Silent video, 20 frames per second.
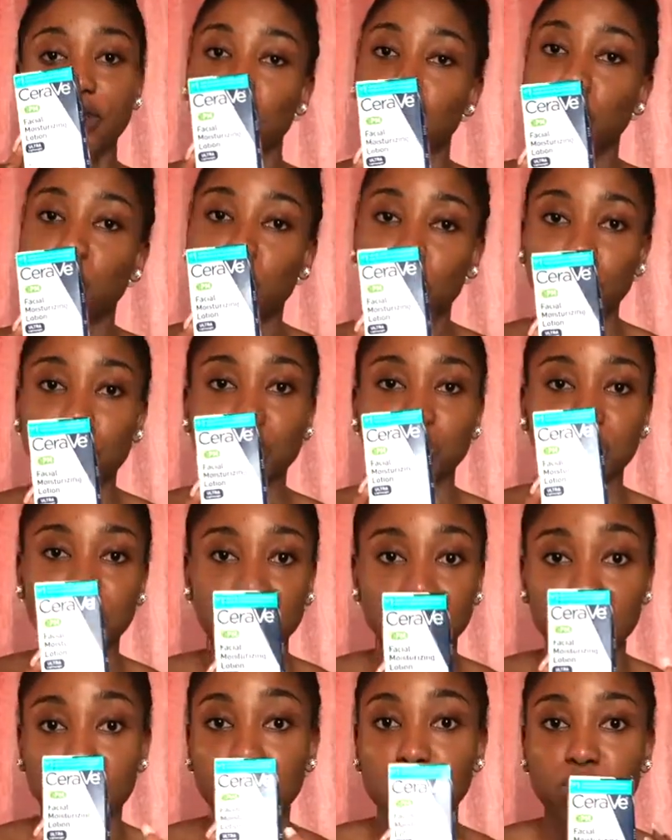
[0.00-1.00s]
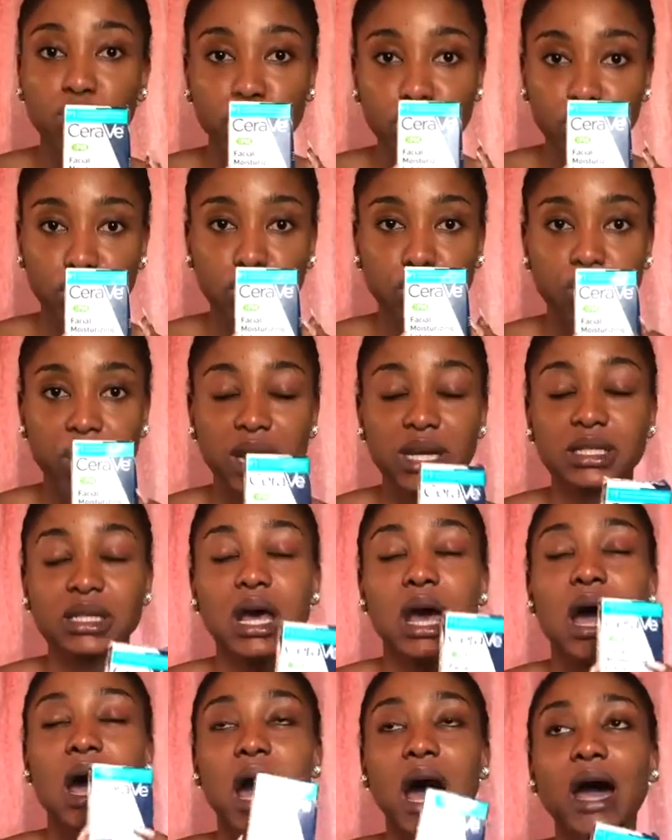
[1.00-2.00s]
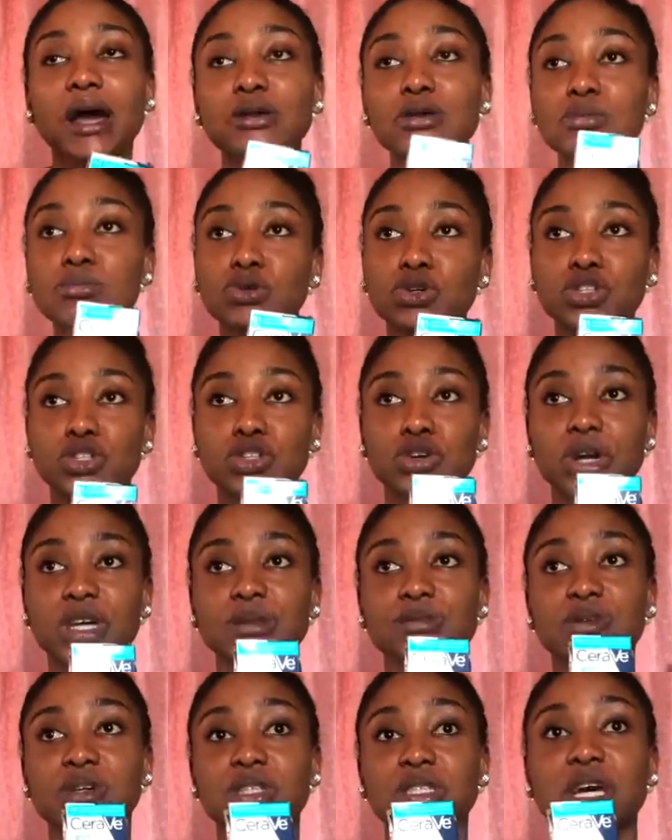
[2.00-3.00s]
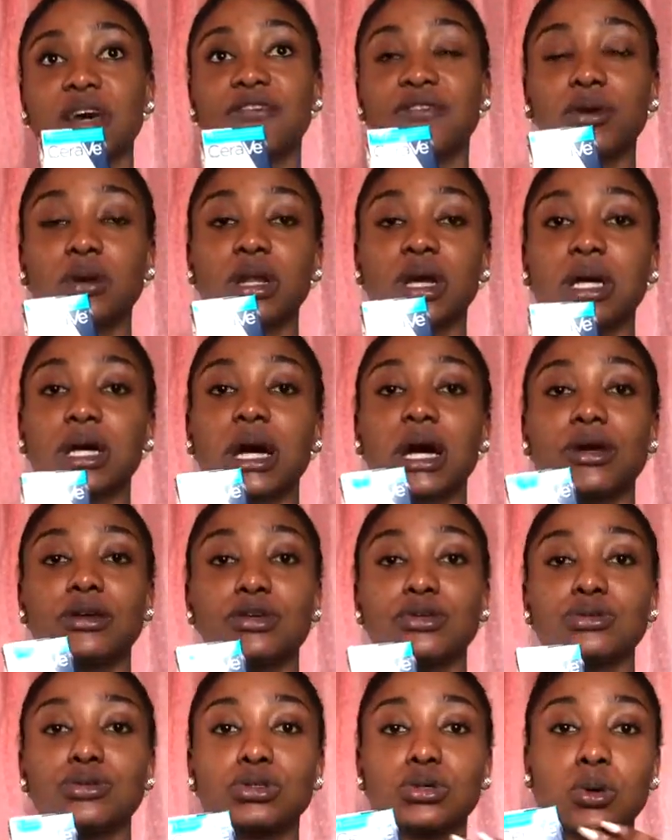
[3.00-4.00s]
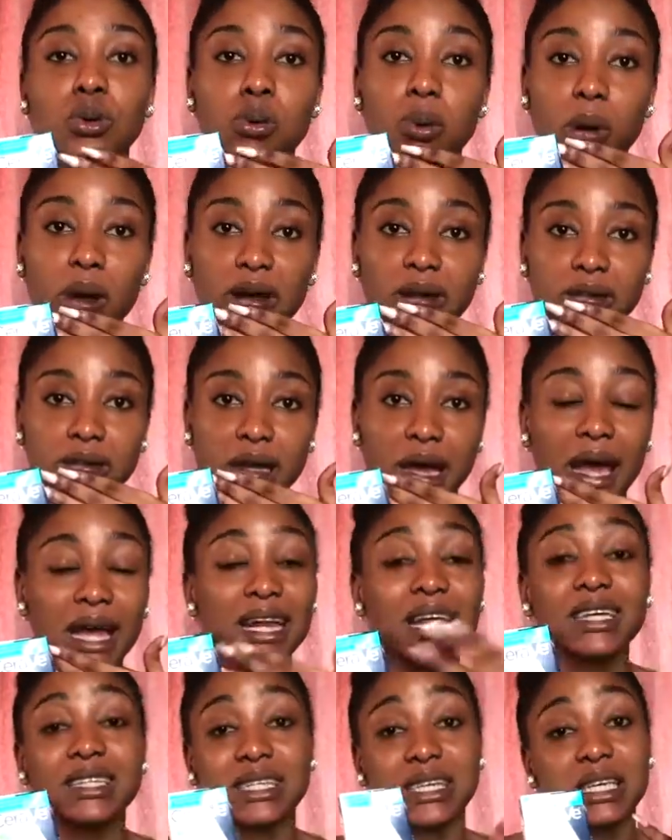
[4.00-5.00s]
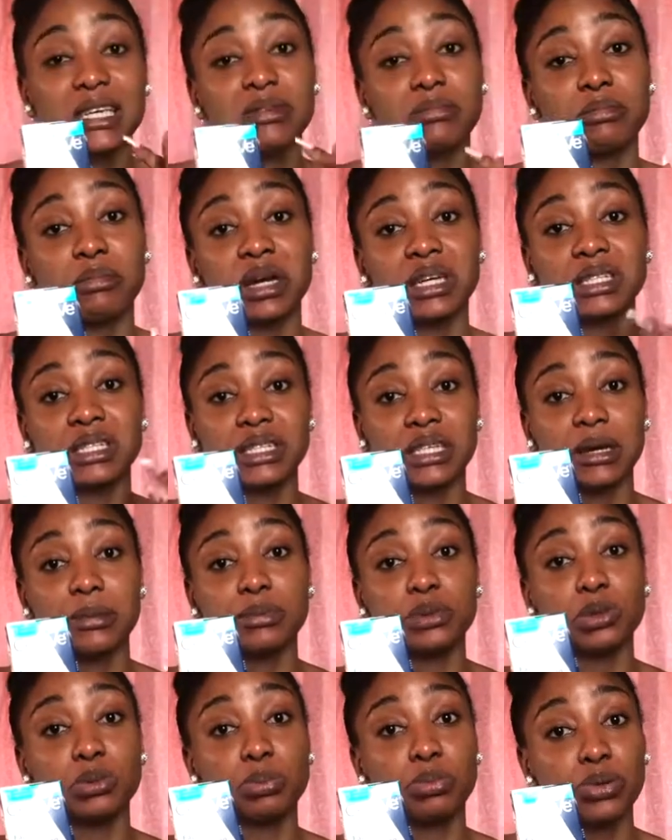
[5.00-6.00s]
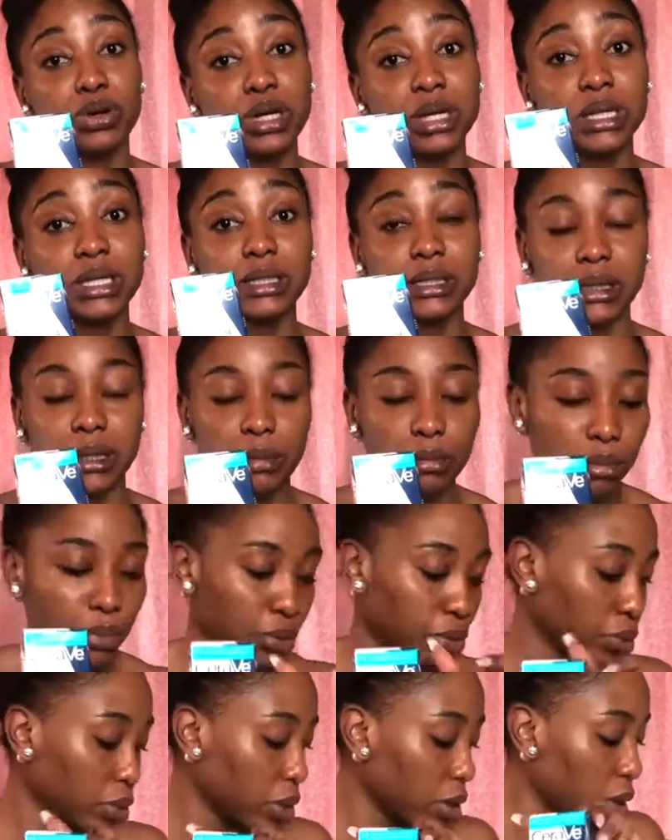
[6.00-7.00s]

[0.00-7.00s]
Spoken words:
you want to still moisturize. I don't moisturize because I feel like I like to keep my steps pretty simple.